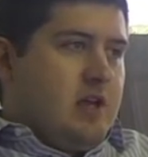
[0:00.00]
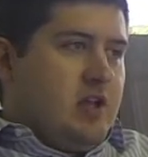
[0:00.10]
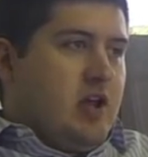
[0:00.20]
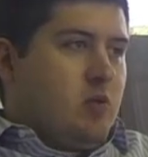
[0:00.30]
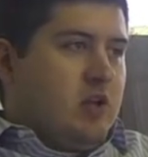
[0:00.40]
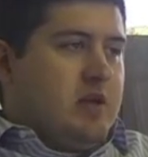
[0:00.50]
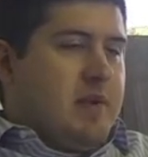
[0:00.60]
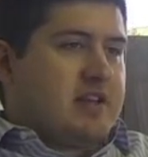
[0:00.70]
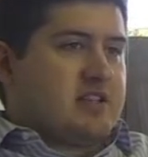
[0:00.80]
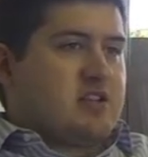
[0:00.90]
it really
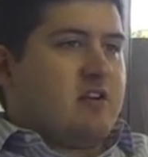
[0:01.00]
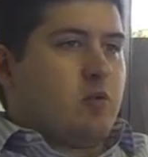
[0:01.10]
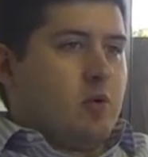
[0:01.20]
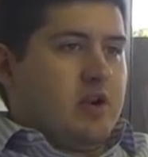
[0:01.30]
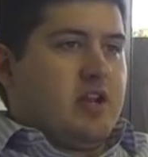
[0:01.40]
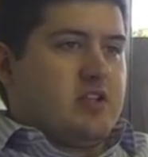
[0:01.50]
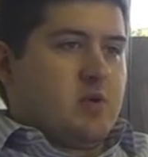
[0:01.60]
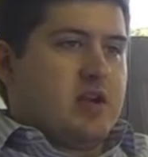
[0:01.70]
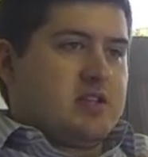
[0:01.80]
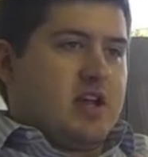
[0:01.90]
makes the software what it is,
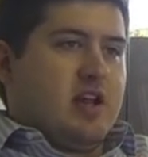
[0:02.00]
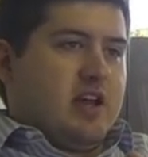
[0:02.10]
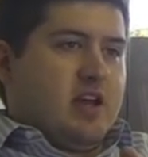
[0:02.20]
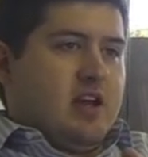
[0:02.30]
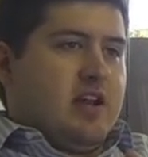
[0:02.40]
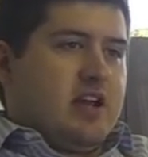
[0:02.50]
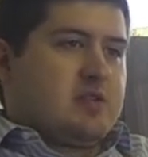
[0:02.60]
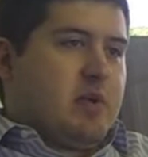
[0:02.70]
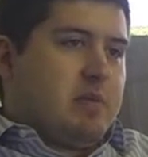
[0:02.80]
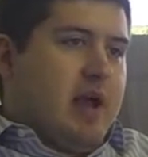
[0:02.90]
right? It's kind of like a
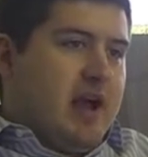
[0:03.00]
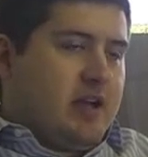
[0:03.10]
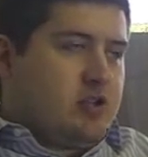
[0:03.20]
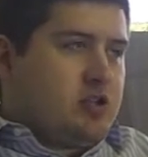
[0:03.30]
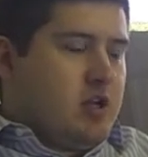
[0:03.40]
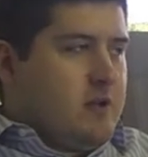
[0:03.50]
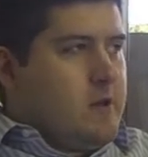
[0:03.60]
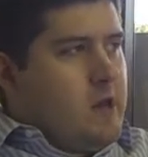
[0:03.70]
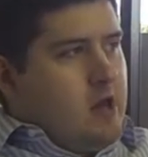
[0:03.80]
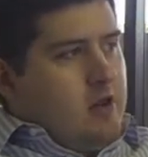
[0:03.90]
nice big package, and
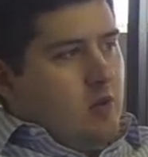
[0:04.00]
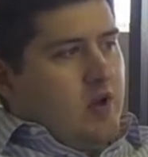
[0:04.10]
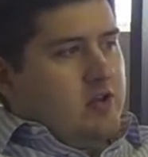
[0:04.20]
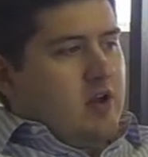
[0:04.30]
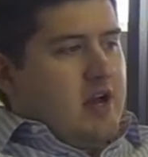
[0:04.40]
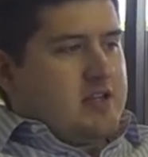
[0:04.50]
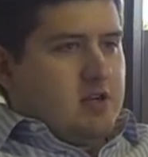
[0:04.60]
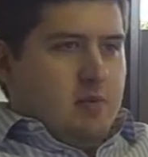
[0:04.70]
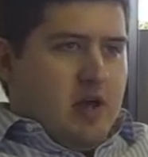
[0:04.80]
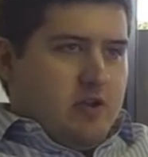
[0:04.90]
the way you guys
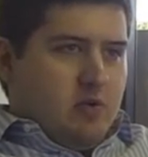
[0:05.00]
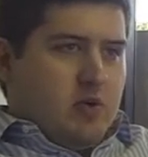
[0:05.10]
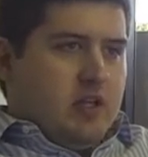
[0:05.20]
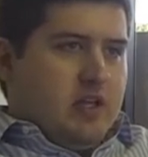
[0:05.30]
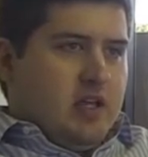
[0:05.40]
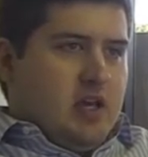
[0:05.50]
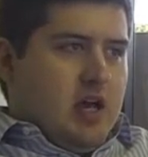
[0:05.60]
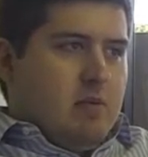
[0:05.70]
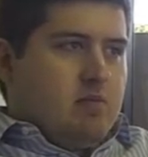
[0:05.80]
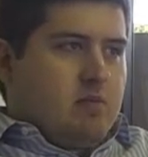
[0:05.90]
and Armando really
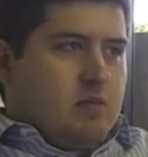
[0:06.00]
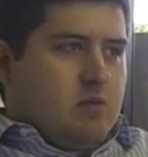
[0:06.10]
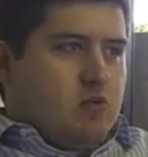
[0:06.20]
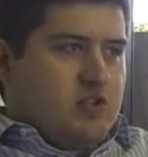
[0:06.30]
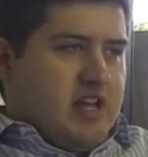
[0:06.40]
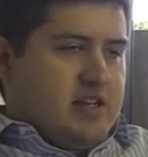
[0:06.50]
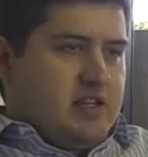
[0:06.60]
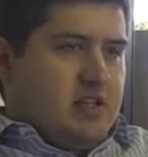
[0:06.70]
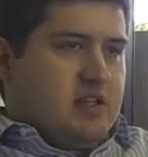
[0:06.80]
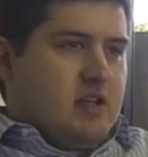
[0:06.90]
present
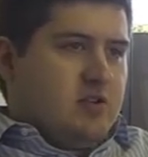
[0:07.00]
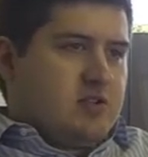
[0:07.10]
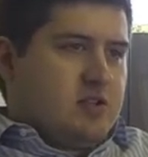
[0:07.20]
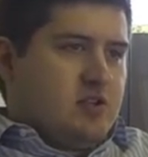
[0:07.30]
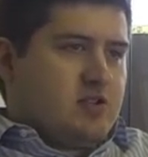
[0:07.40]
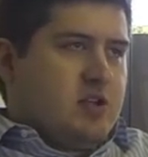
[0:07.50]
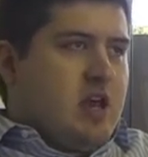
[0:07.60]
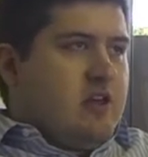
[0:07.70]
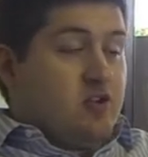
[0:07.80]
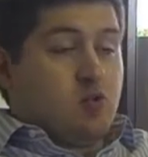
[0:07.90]
it,
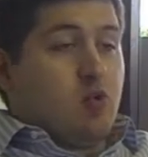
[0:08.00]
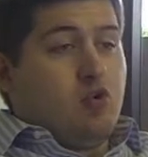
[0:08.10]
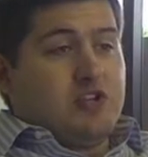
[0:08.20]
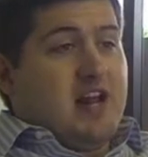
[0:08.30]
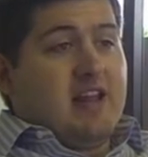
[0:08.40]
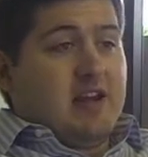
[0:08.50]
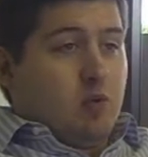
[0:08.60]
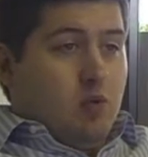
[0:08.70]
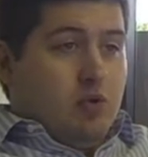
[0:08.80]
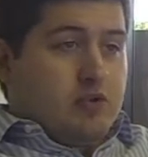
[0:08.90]
there's rules, and I
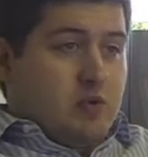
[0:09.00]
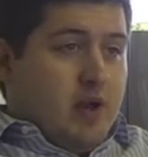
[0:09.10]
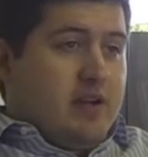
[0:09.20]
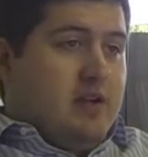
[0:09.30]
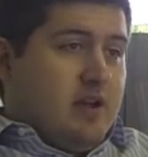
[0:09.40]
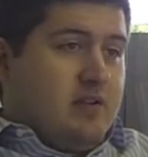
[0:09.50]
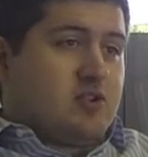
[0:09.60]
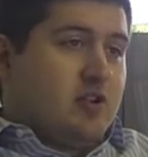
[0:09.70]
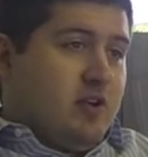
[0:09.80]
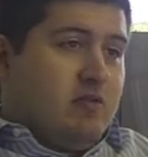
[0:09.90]
like rules, right? I
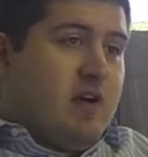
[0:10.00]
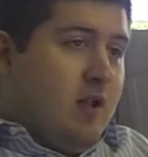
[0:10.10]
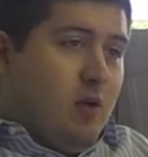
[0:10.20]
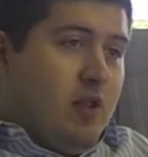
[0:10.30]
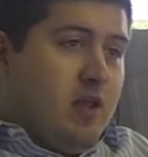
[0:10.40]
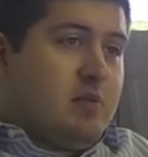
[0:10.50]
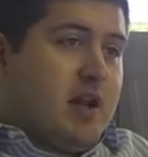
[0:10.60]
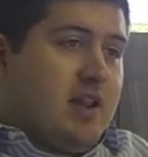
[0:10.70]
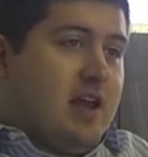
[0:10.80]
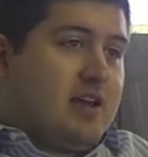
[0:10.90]
certainly don't follow all of them, but
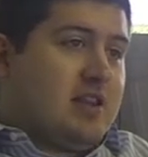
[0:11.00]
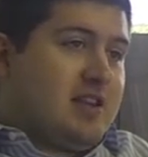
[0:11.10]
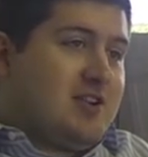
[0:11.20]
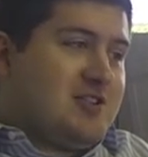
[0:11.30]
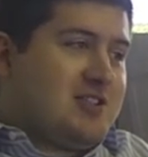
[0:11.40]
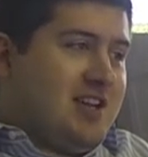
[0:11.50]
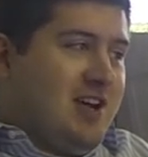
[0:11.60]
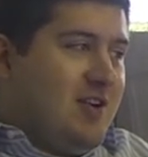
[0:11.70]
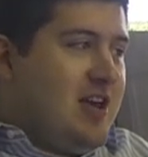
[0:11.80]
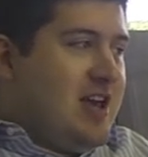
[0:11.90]
I like that
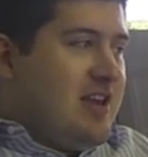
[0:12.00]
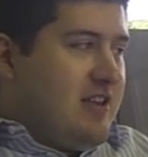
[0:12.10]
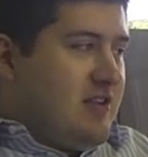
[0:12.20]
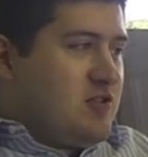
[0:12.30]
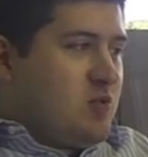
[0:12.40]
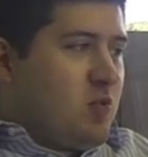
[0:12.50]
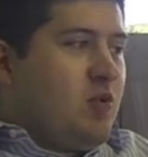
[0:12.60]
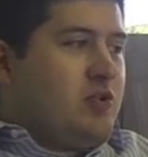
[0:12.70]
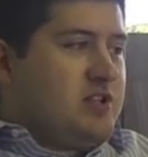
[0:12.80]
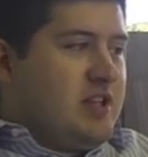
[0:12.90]
there's
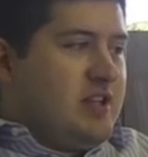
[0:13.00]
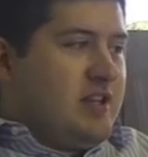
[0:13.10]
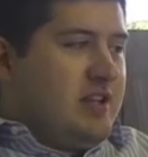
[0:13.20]
rules, and